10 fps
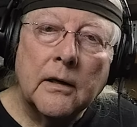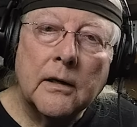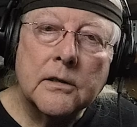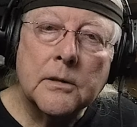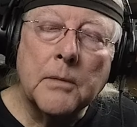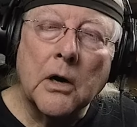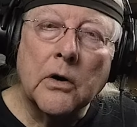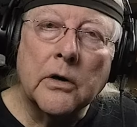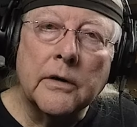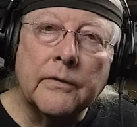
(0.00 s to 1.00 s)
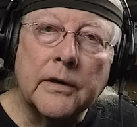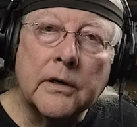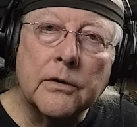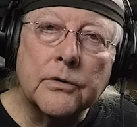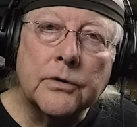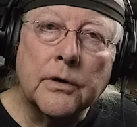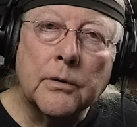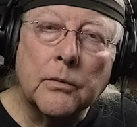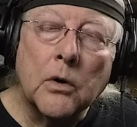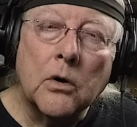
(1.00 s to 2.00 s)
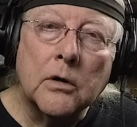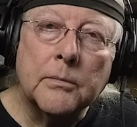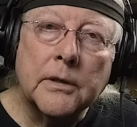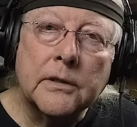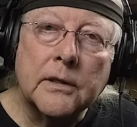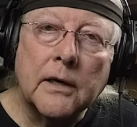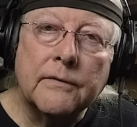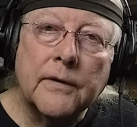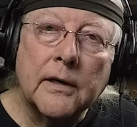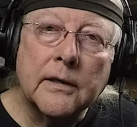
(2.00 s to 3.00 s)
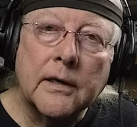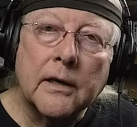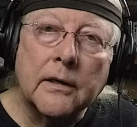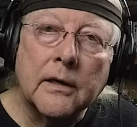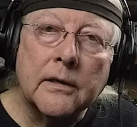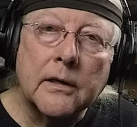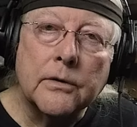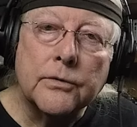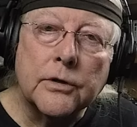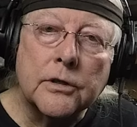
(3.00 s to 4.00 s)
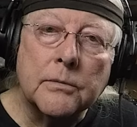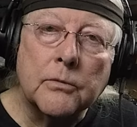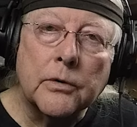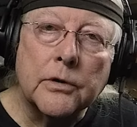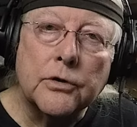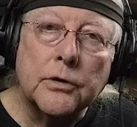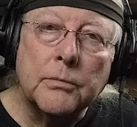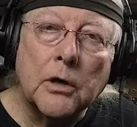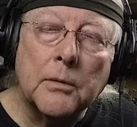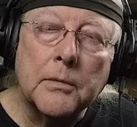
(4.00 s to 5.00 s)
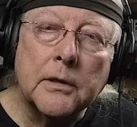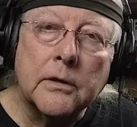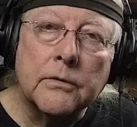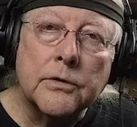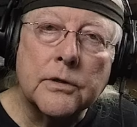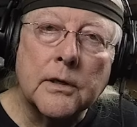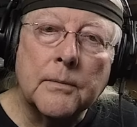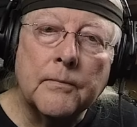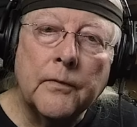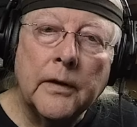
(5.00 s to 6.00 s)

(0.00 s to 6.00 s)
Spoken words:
Some of our early videos are wrong, but I finally kind of got down to a system where they should all be near the same.